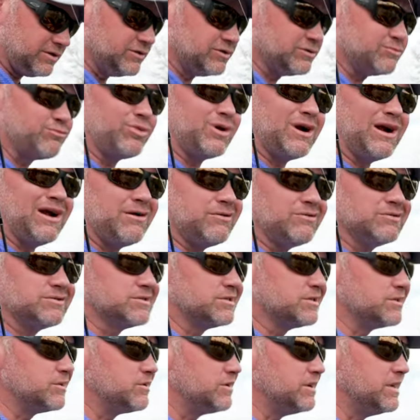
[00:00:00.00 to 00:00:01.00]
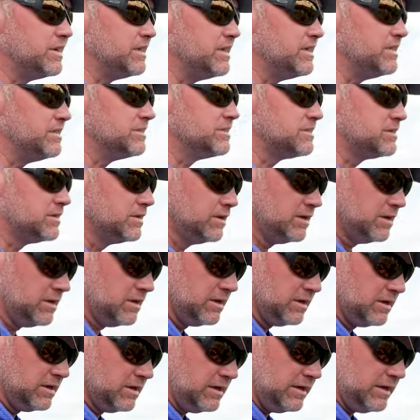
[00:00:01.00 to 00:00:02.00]
those browns and greens.
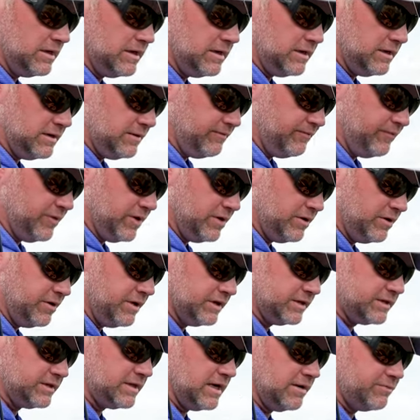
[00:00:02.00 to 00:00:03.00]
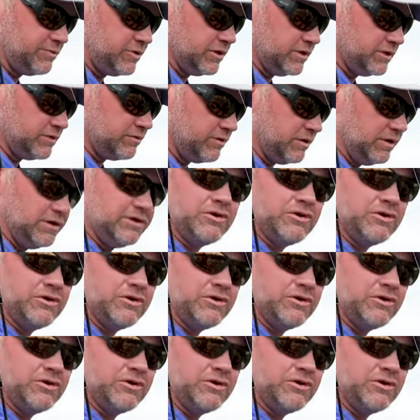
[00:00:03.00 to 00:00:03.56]
Um, you know, the exception is really